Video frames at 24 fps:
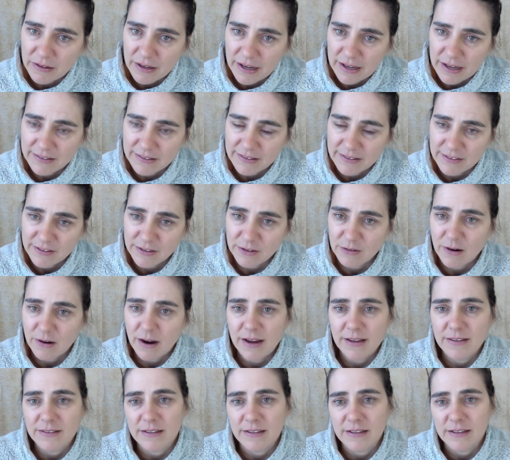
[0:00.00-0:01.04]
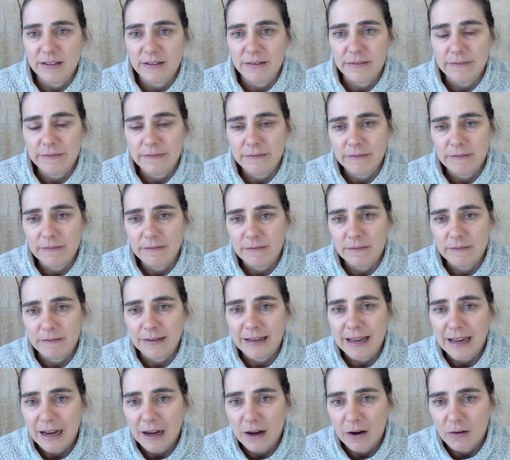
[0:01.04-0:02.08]
as it's arising
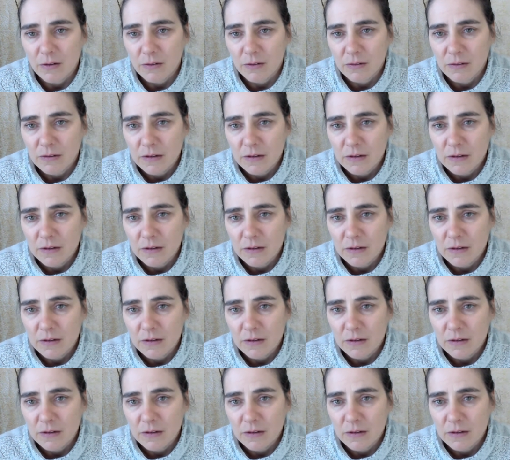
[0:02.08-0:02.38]
now,